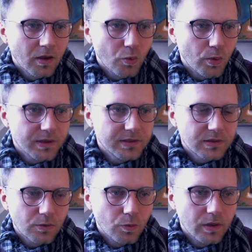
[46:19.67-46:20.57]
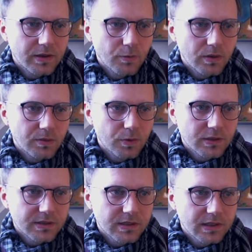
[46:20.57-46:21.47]
with what, what, what
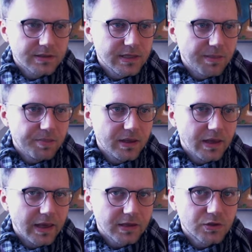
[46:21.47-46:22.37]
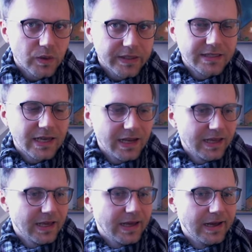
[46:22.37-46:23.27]
is uh, Snappy actually
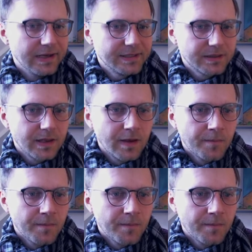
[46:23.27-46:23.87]
telling us